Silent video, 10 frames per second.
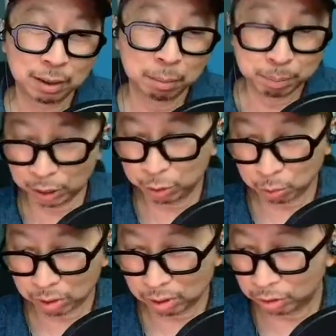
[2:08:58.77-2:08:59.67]

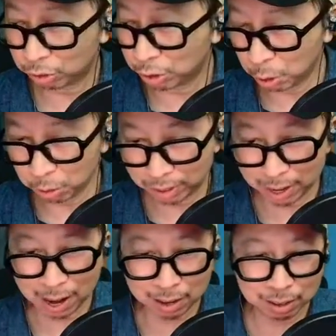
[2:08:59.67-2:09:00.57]
buzzwords, no
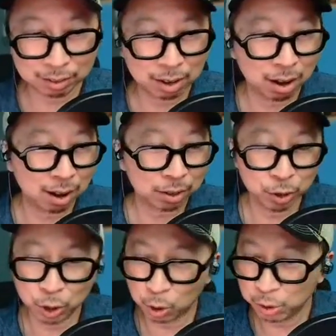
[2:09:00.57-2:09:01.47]
tech talk,
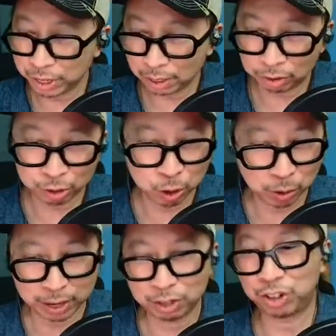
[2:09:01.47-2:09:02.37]
no nits, no
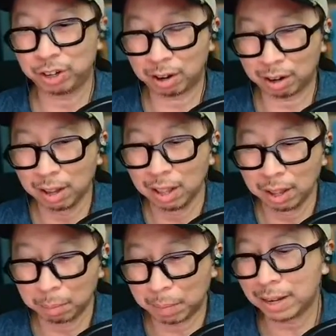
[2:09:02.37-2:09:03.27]
HDR.
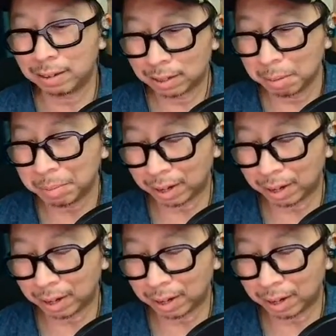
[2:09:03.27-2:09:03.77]
My attempt at